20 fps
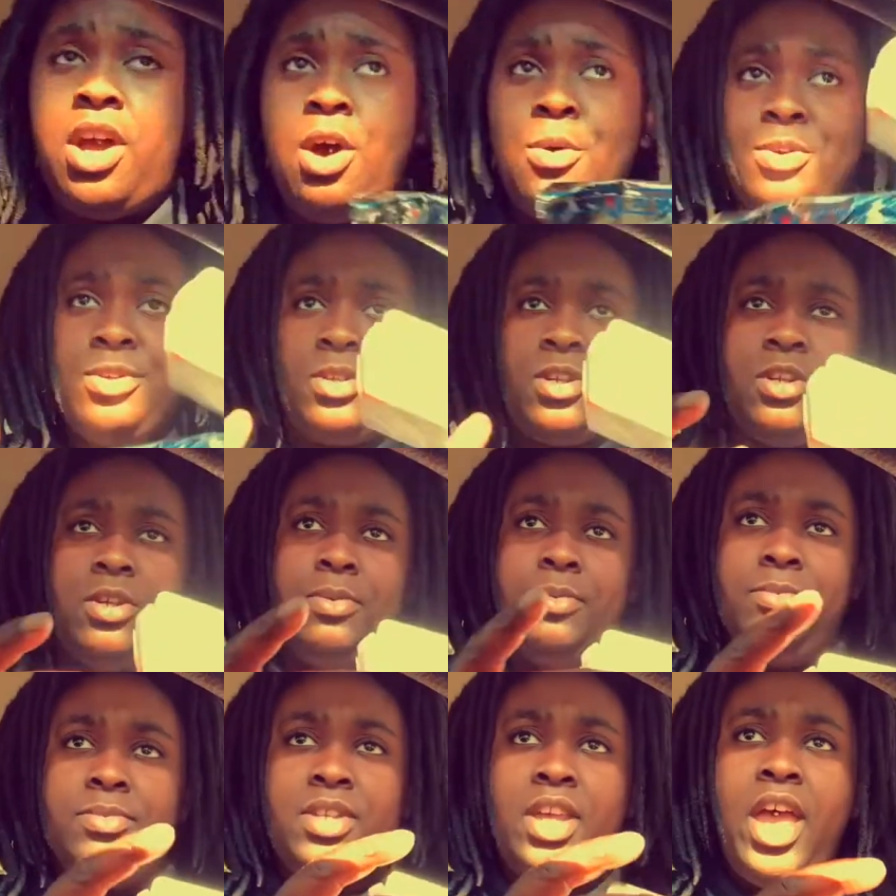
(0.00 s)
that always
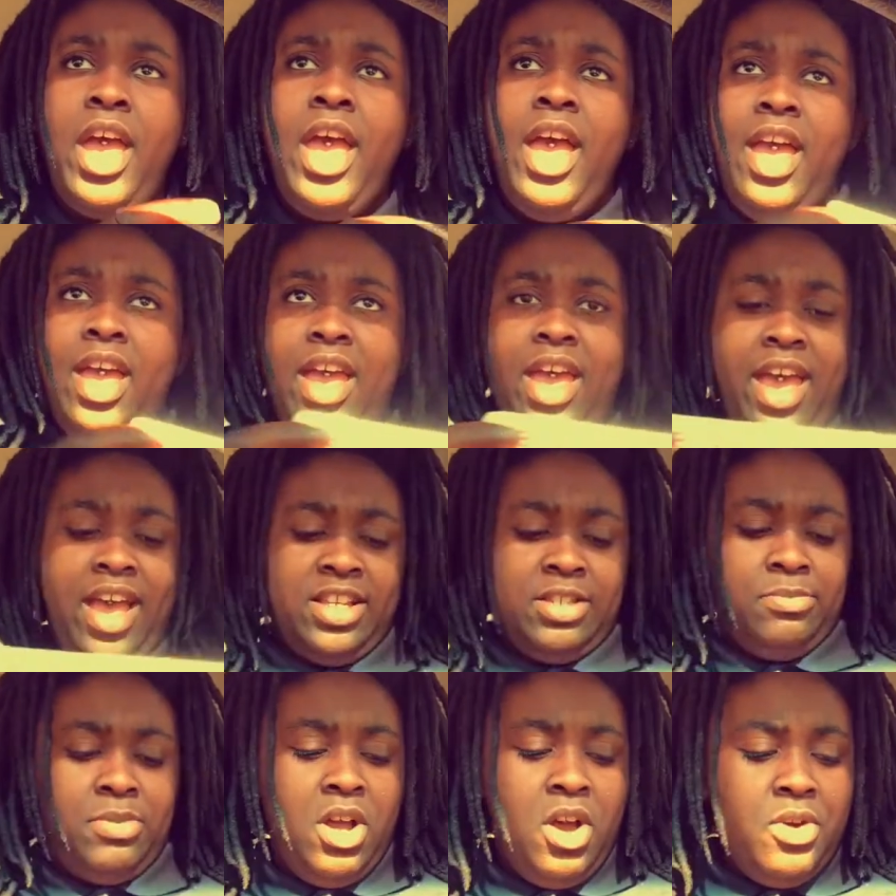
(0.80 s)
comes and
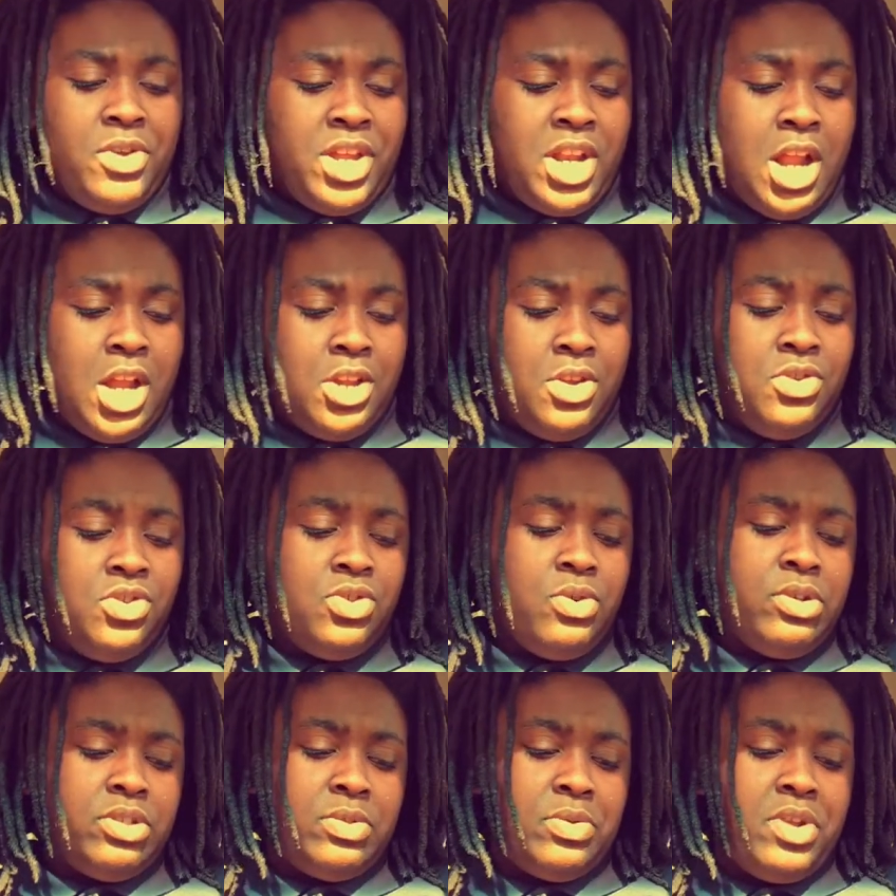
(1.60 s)
asks me, oh, can I
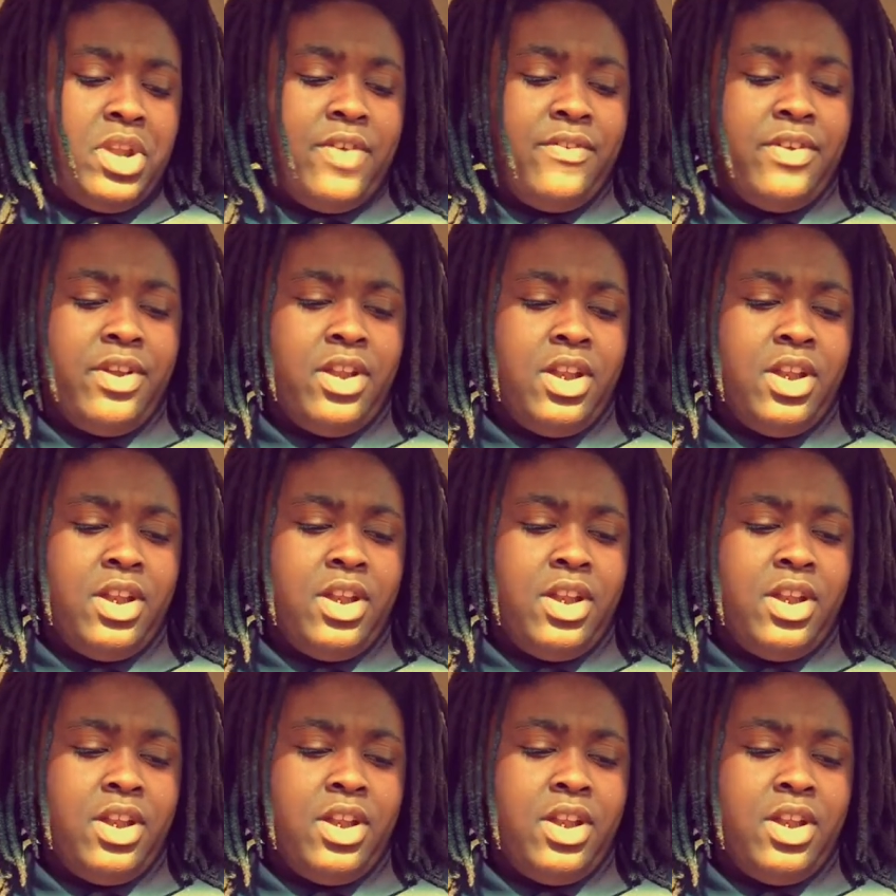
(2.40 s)
use yours or whatever?